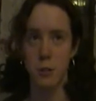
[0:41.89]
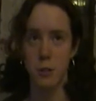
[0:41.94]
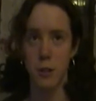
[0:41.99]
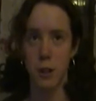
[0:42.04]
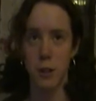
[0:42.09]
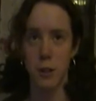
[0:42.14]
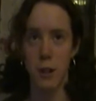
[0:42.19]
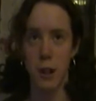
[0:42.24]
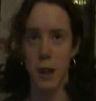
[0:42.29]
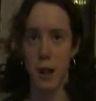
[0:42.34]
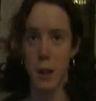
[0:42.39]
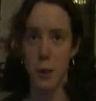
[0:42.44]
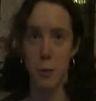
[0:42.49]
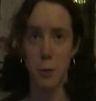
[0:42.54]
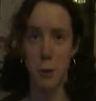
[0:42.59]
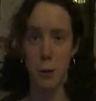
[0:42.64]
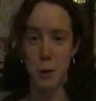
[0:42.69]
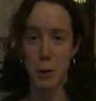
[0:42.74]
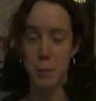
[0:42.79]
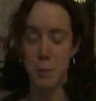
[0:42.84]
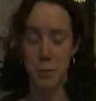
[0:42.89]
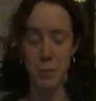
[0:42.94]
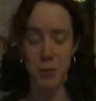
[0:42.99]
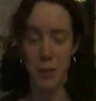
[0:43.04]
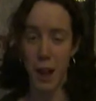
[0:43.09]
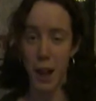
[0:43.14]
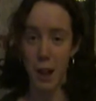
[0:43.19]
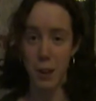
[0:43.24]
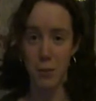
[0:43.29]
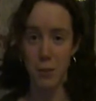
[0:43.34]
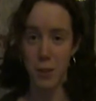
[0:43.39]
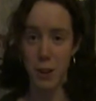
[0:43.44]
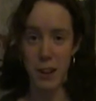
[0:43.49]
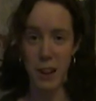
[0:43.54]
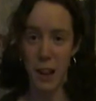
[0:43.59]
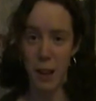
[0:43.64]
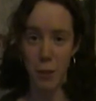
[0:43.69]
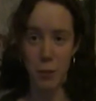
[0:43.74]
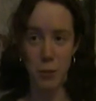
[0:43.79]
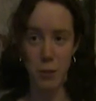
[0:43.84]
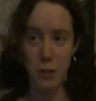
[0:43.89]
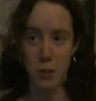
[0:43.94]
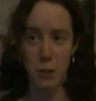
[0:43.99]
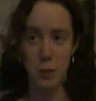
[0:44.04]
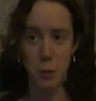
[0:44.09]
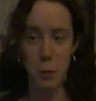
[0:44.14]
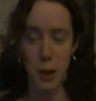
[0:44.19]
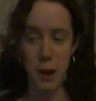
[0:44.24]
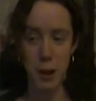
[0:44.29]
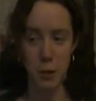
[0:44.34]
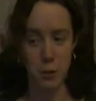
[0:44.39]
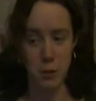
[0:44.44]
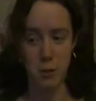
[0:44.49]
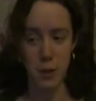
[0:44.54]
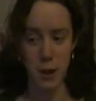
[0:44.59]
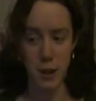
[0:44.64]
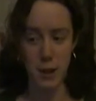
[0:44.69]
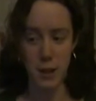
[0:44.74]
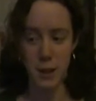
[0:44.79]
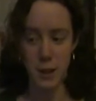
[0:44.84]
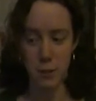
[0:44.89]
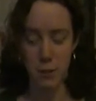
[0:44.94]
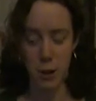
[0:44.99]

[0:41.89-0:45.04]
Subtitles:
Sunday were not very helpful when I was trying